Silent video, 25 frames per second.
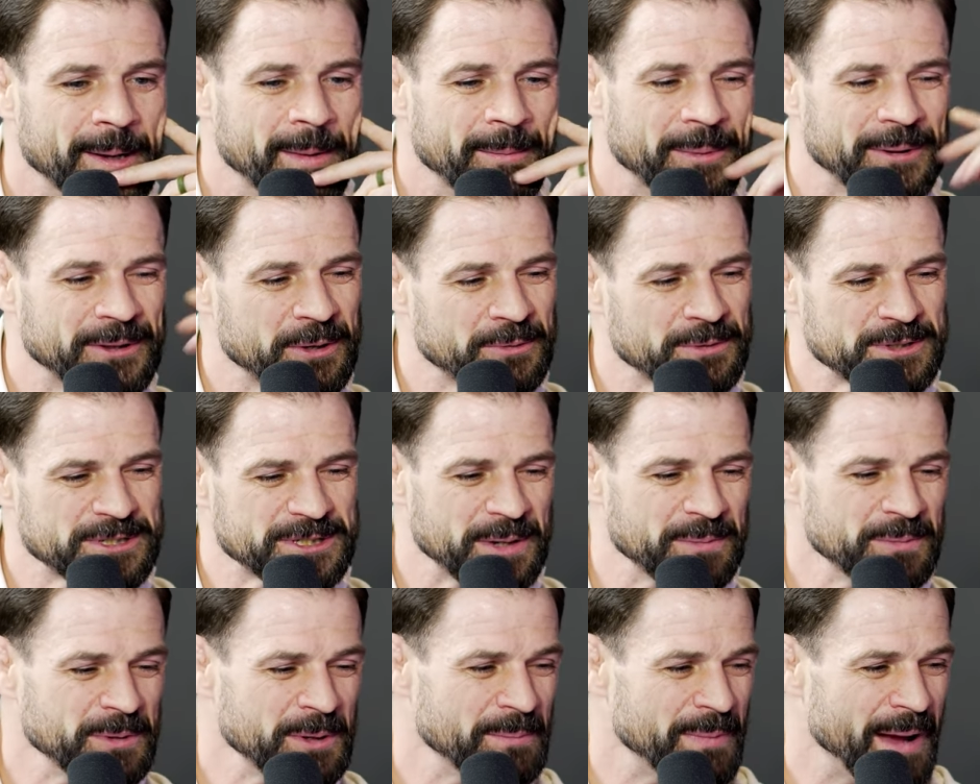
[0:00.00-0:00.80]
But there was
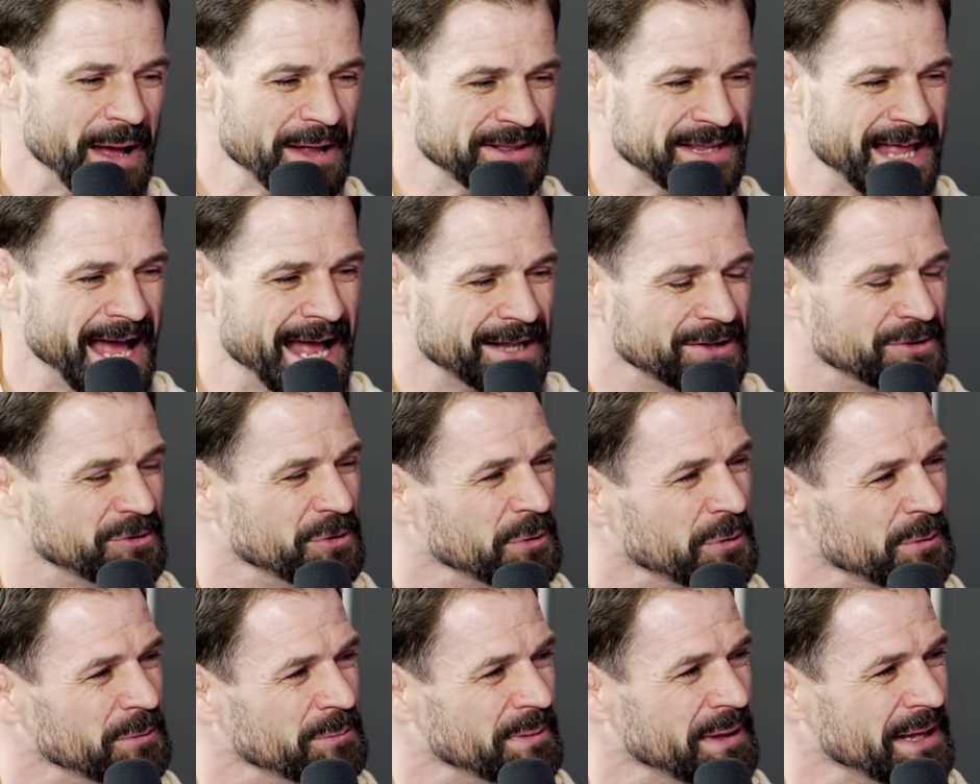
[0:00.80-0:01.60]
something about that
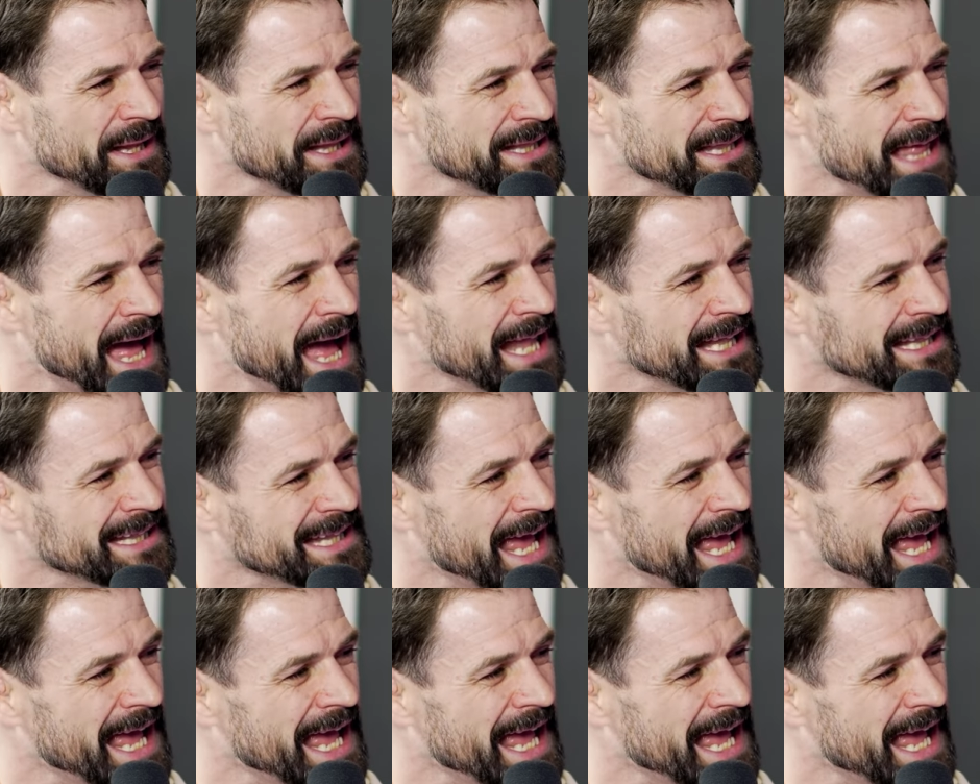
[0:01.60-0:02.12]
dual meet that